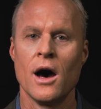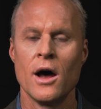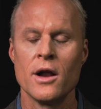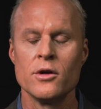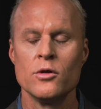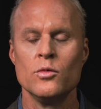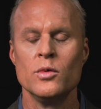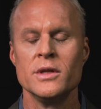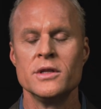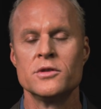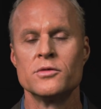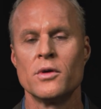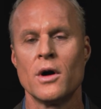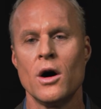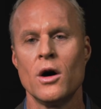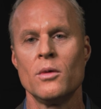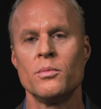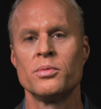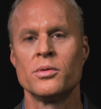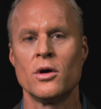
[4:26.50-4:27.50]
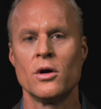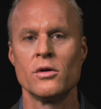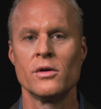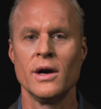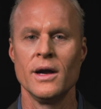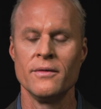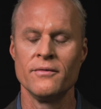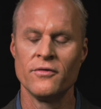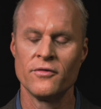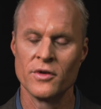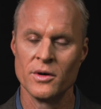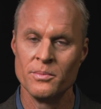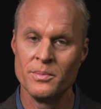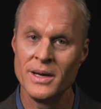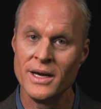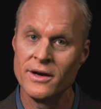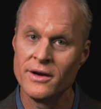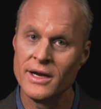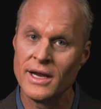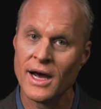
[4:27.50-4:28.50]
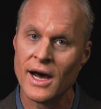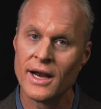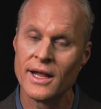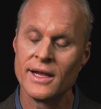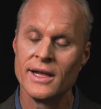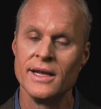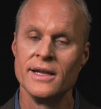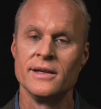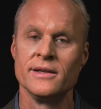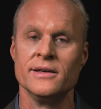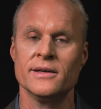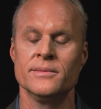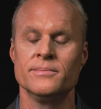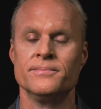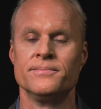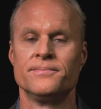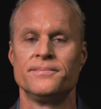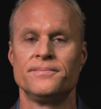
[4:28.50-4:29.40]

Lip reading: auto-withdrawal program for periodic income.